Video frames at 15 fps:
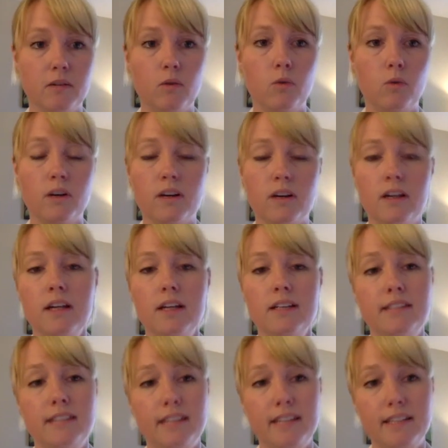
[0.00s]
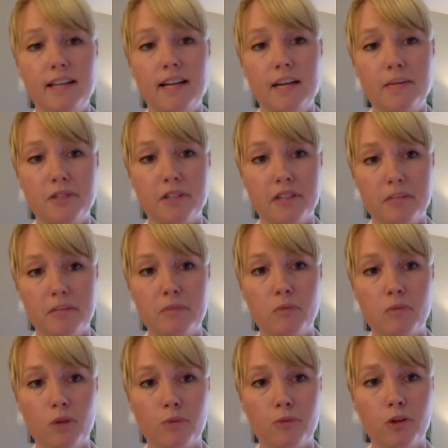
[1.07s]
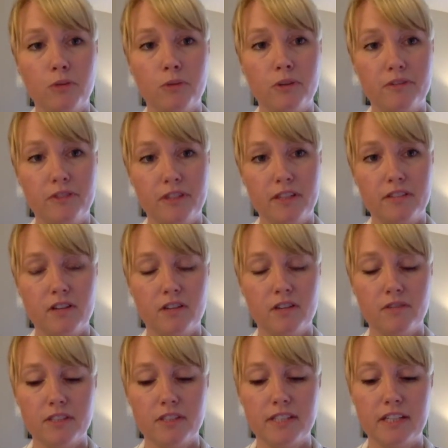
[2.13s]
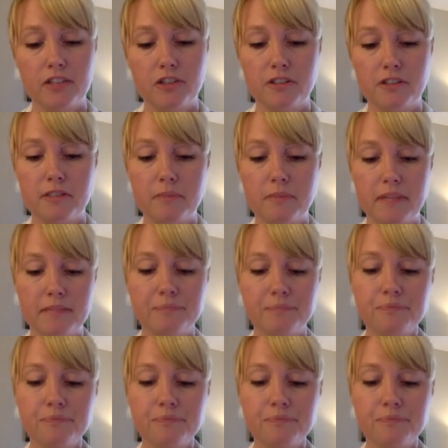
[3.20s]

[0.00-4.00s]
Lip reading: or setting times that are going to be more appropriate for these conversations. But